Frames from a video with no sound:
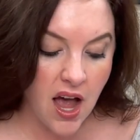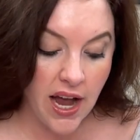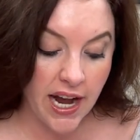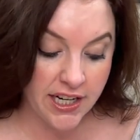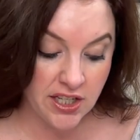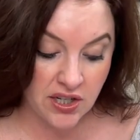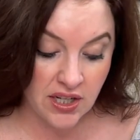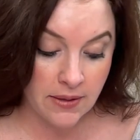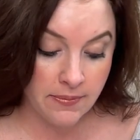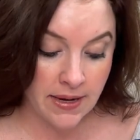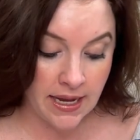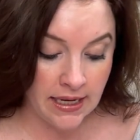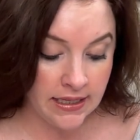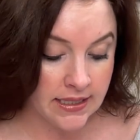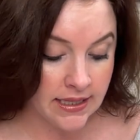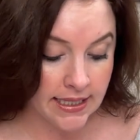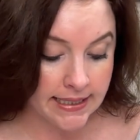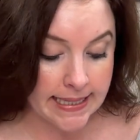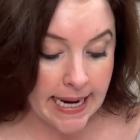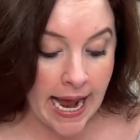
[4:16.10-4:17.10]
I took my end
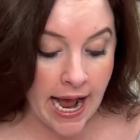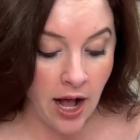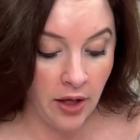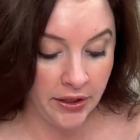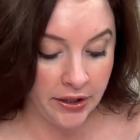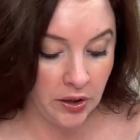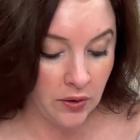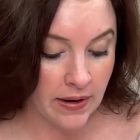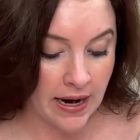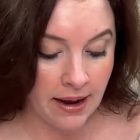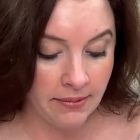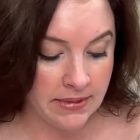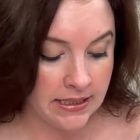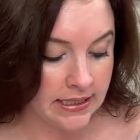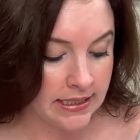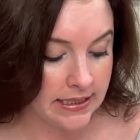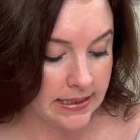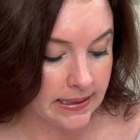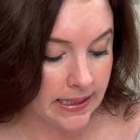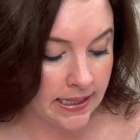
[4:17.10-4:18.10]
of the towel and grabbed
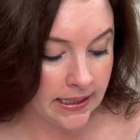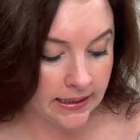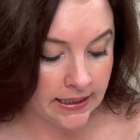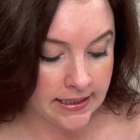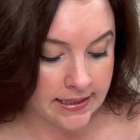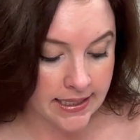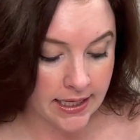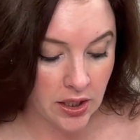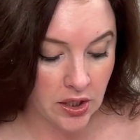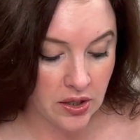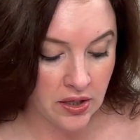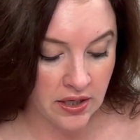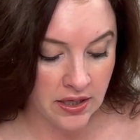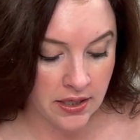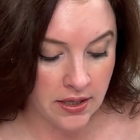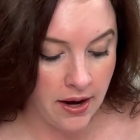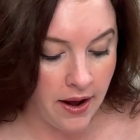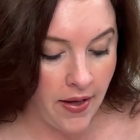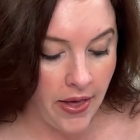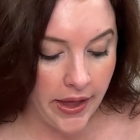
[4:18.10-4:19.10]
it as tightly as I
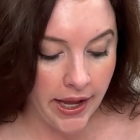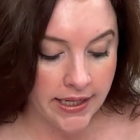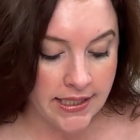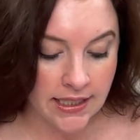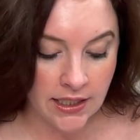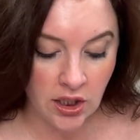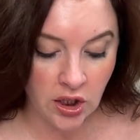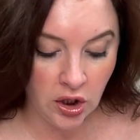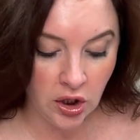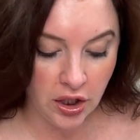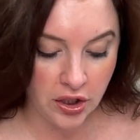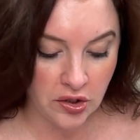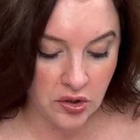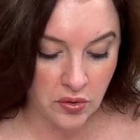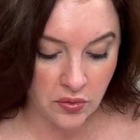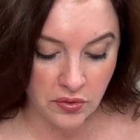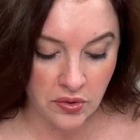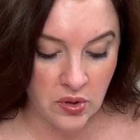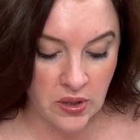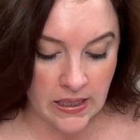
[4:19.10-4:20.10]
could. I didn't look
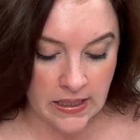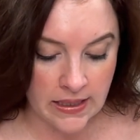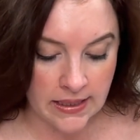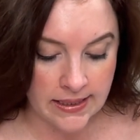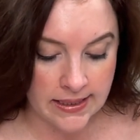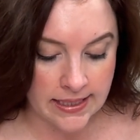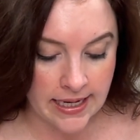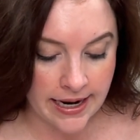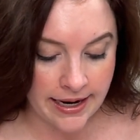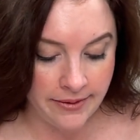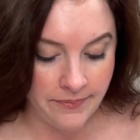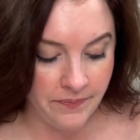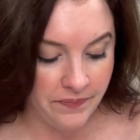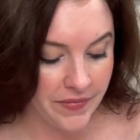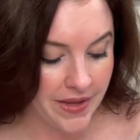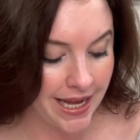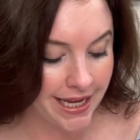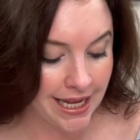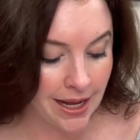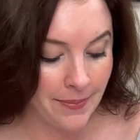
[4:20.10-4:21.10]
to Rooney this time.
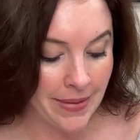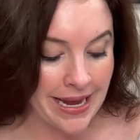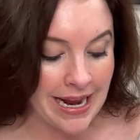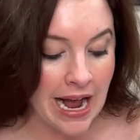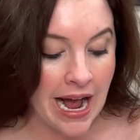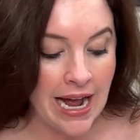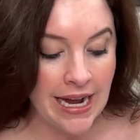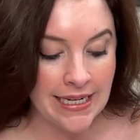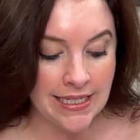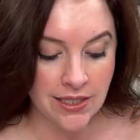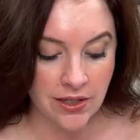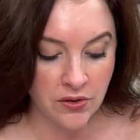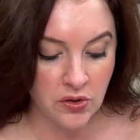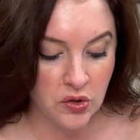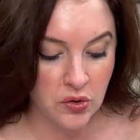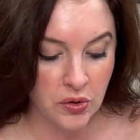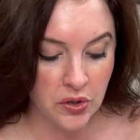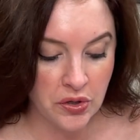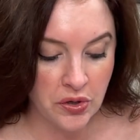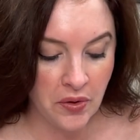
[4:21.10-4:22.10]
I kept my eyes on
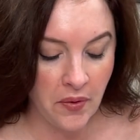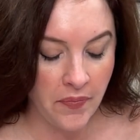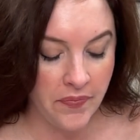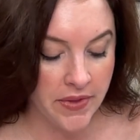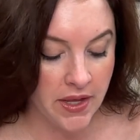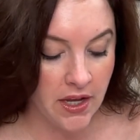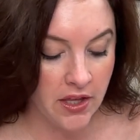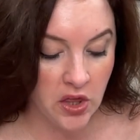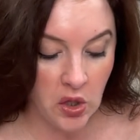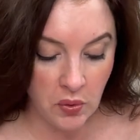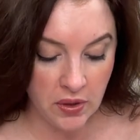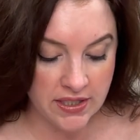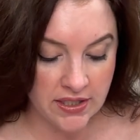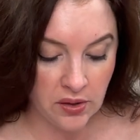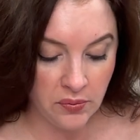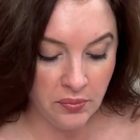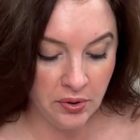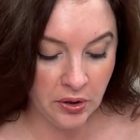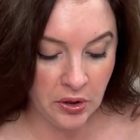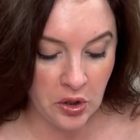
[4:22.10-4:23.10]
Drew. The
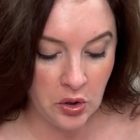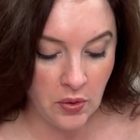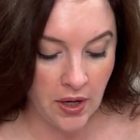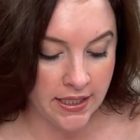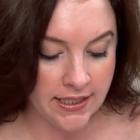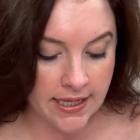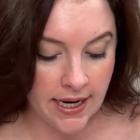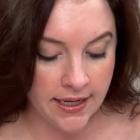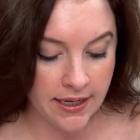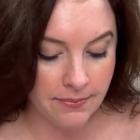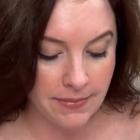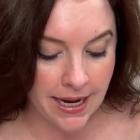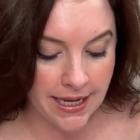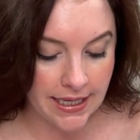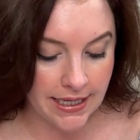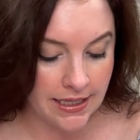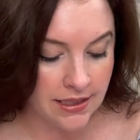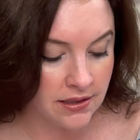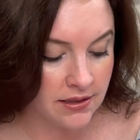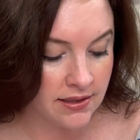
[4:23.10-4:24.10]
whistle blew. I dug in my
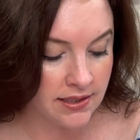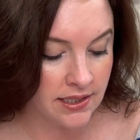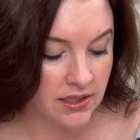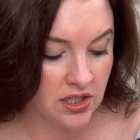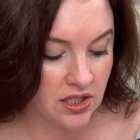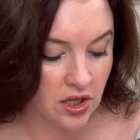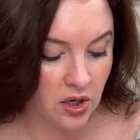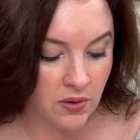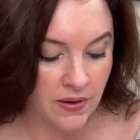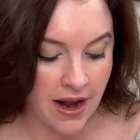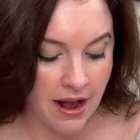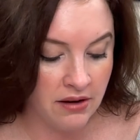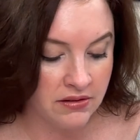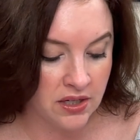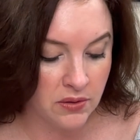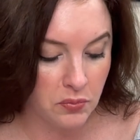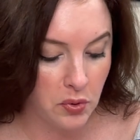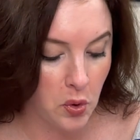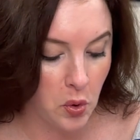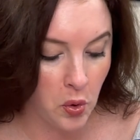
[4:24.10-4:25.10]
heels into the ground
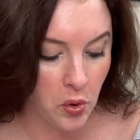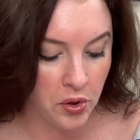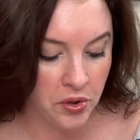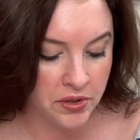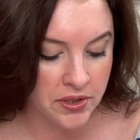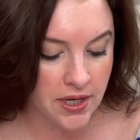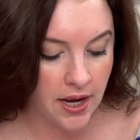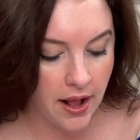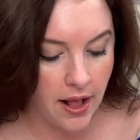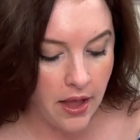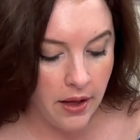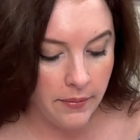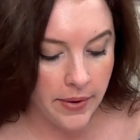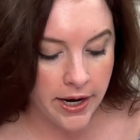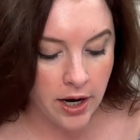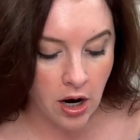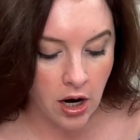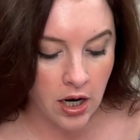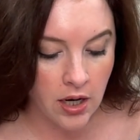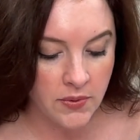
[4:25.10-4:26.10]
and pulled.
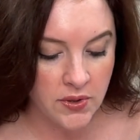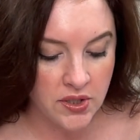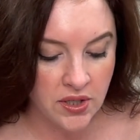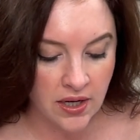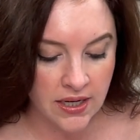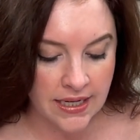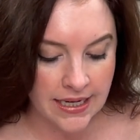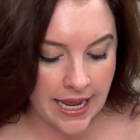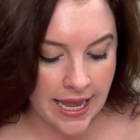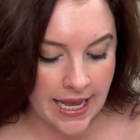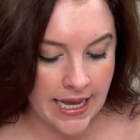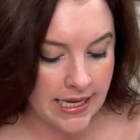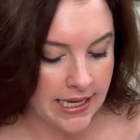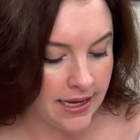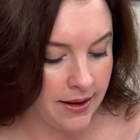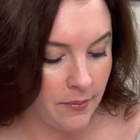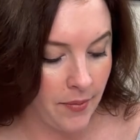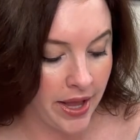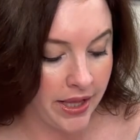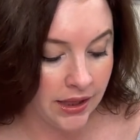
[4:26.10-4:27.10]
My arms started
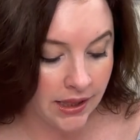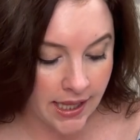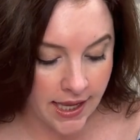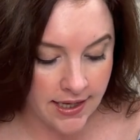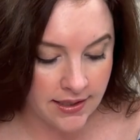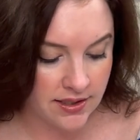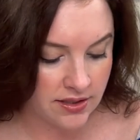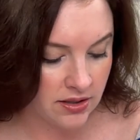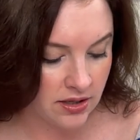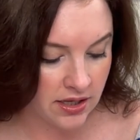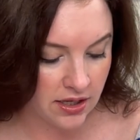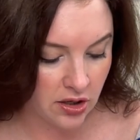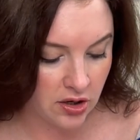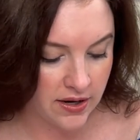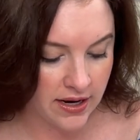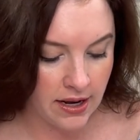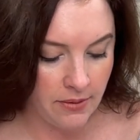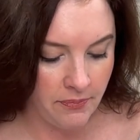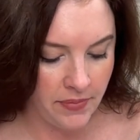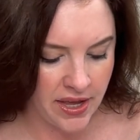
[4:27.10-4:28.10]
aching. My legs started
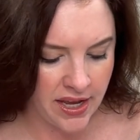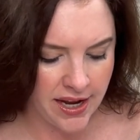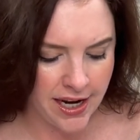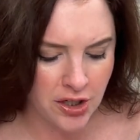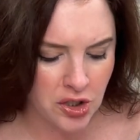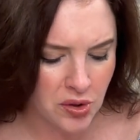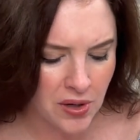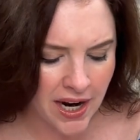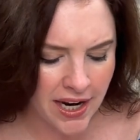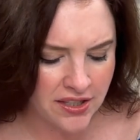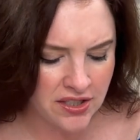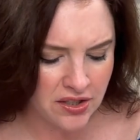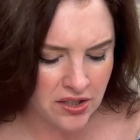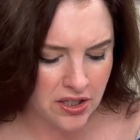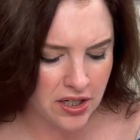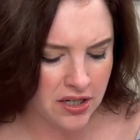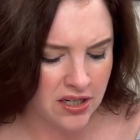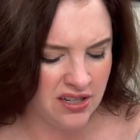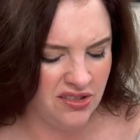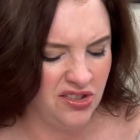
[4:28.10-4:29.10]
cramping. I tried to
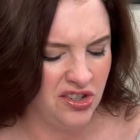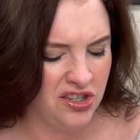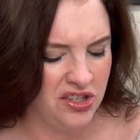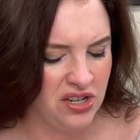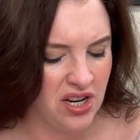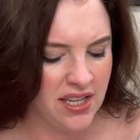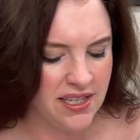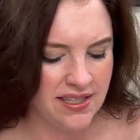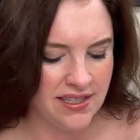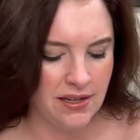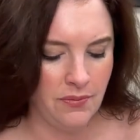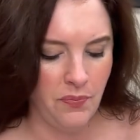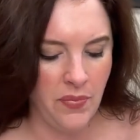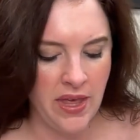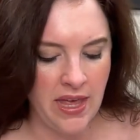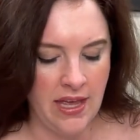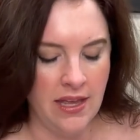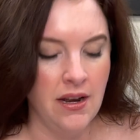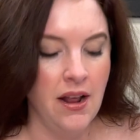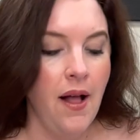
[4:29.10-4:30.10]
turn just a
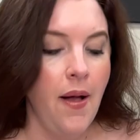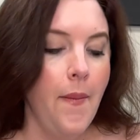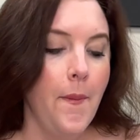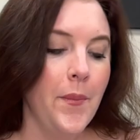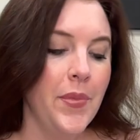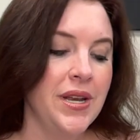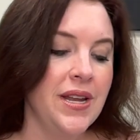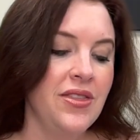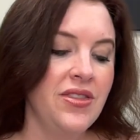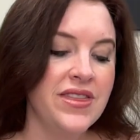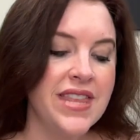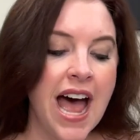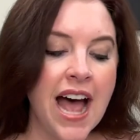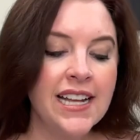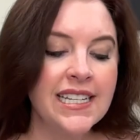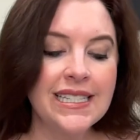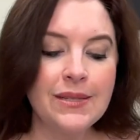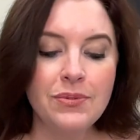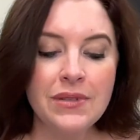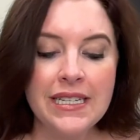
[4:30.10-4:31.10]
bit, but in
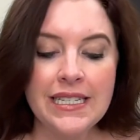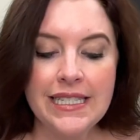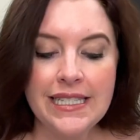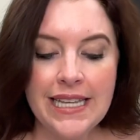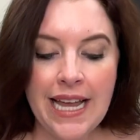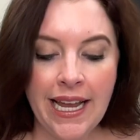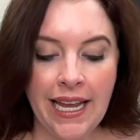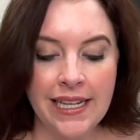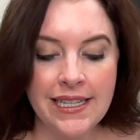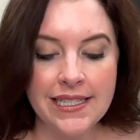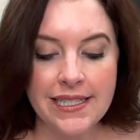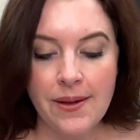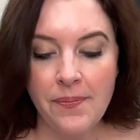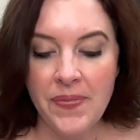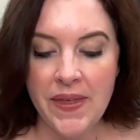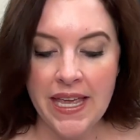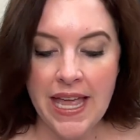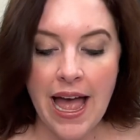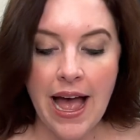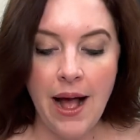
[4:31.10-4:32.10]
that split second,
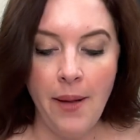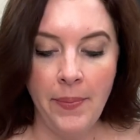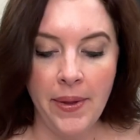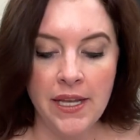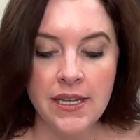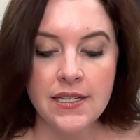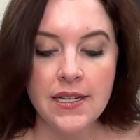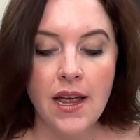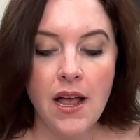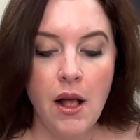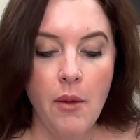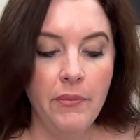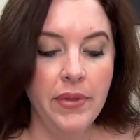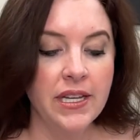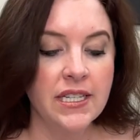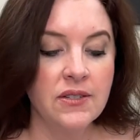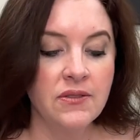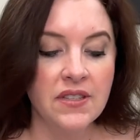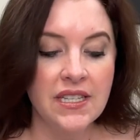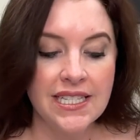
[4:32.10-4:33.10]
something happened
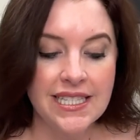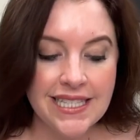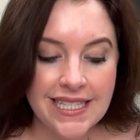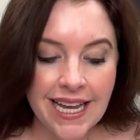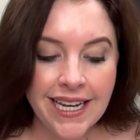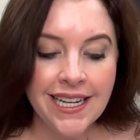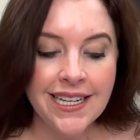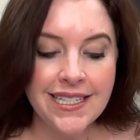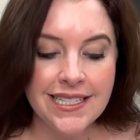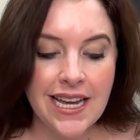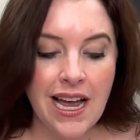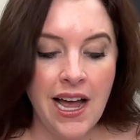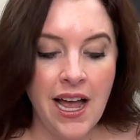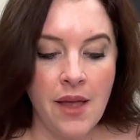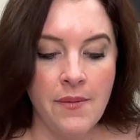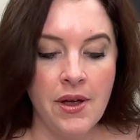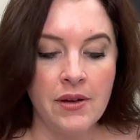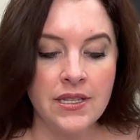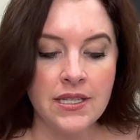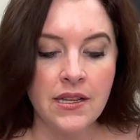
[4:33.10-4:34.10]
because for the second
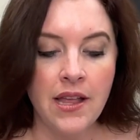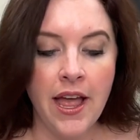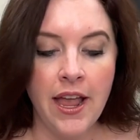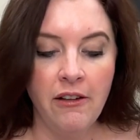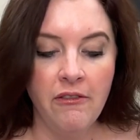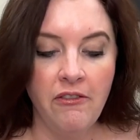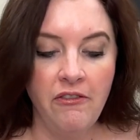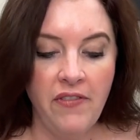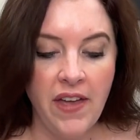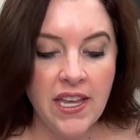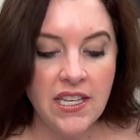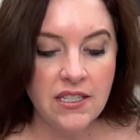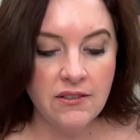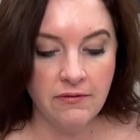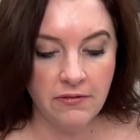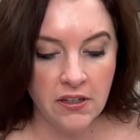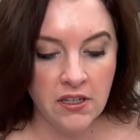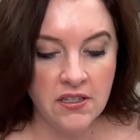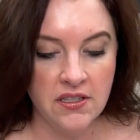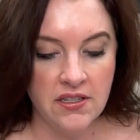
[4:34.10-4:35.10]
time, I was lying face
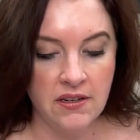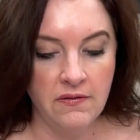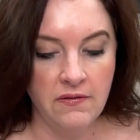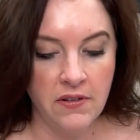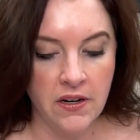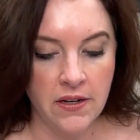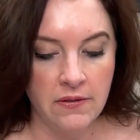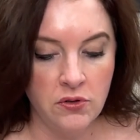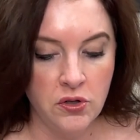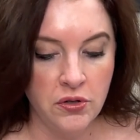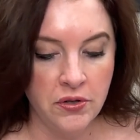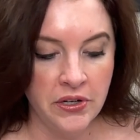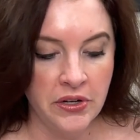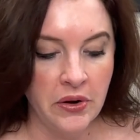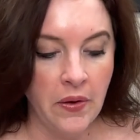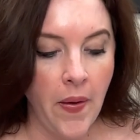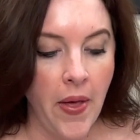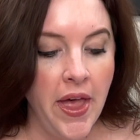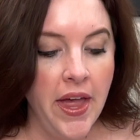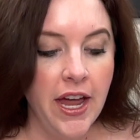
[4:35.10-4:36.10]
first in front of
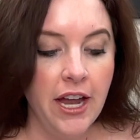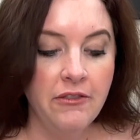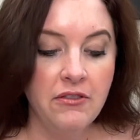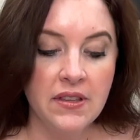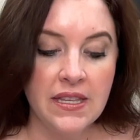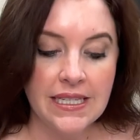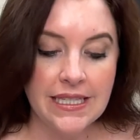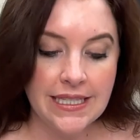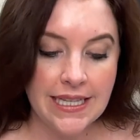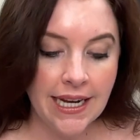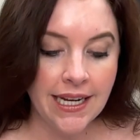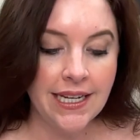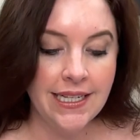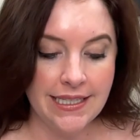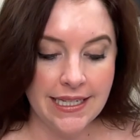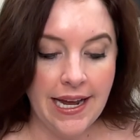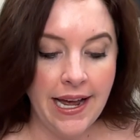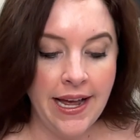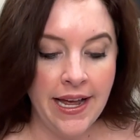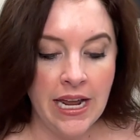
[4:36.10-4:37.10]
Drew, and for the second
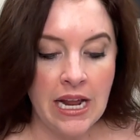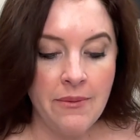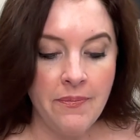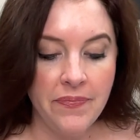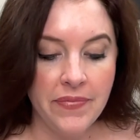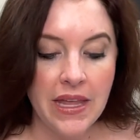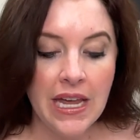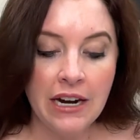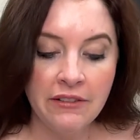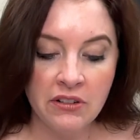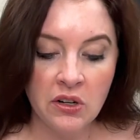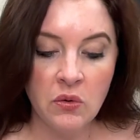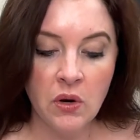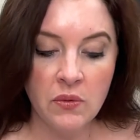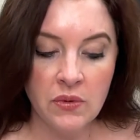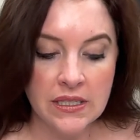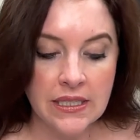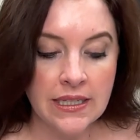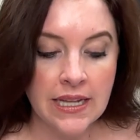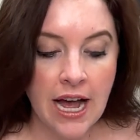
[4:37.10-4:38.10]
time,
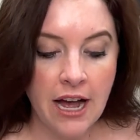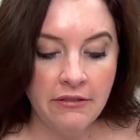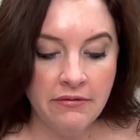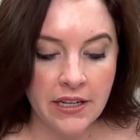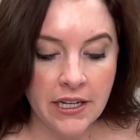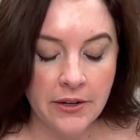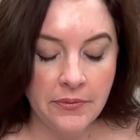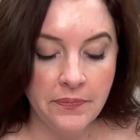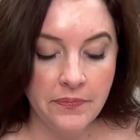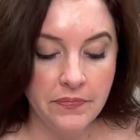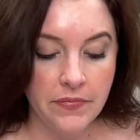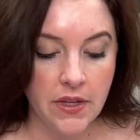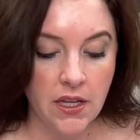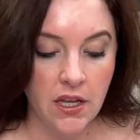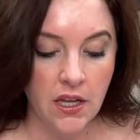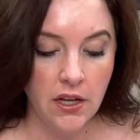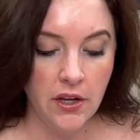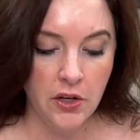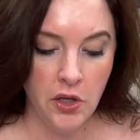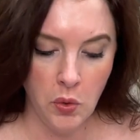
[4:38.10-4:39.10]
everyone was laughing.
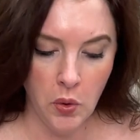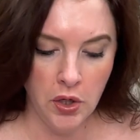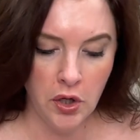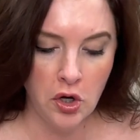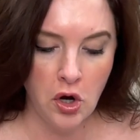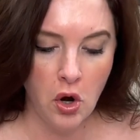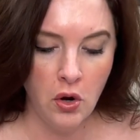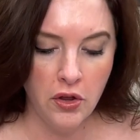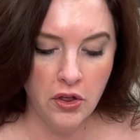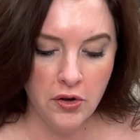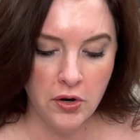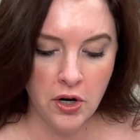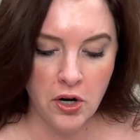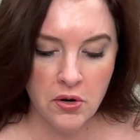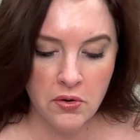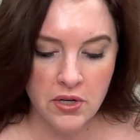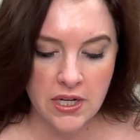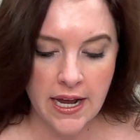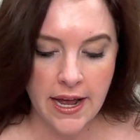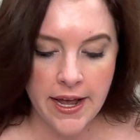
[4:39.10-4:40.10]
You want to go a
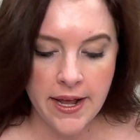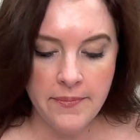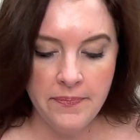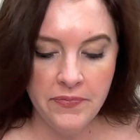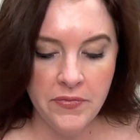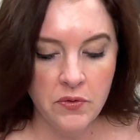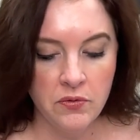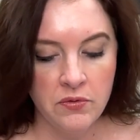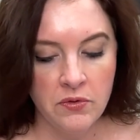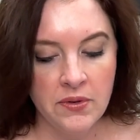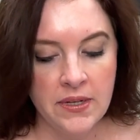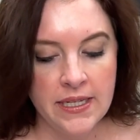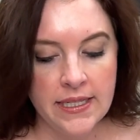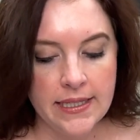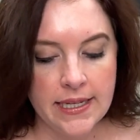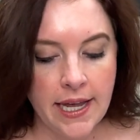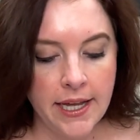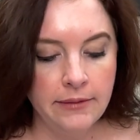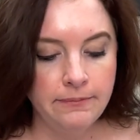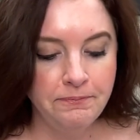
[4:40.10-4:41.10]
third time? Rooney
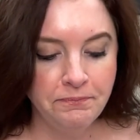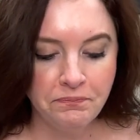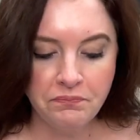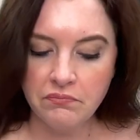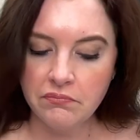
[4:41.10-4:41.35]
said.